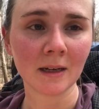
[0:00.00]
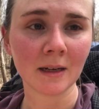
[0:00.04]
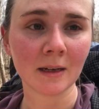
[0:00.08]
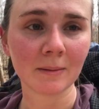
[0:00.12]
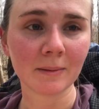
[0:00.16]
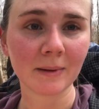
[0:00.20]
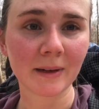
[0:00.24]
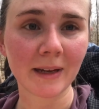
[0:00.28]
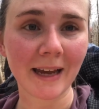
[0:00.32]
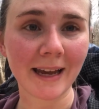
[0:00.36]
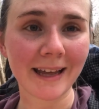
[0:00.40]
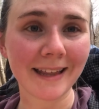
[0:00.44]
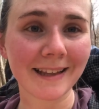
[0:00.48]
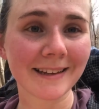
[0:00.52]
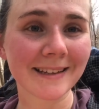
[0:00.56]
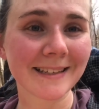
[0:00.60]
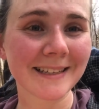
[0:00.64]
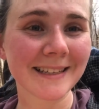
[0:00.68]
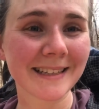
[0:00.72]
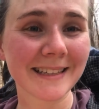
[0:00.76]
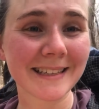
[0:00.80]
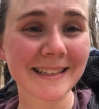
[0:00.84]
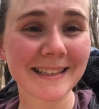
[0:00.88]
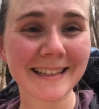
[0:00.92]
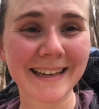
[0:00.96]
But yeah, that was a
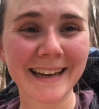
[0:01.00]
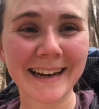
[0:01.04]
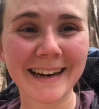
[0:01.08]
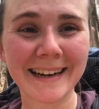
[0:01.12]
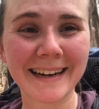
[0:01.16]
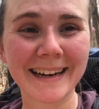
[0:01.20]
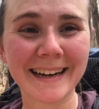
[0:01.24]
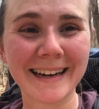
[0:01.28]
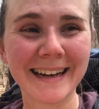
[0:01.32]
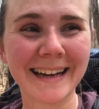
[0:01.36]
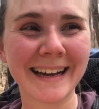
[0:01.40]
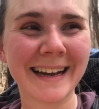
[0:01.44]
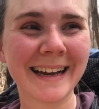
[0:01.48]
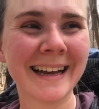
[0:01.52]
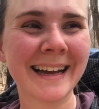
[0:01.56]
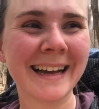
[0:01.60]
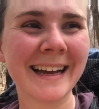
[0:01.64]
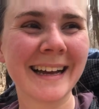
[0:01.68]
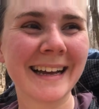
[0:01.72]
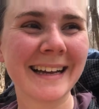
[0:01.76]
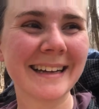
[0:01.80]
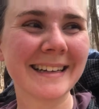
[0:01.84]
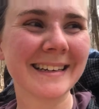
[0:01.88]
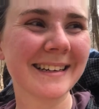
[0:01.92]
little scary. I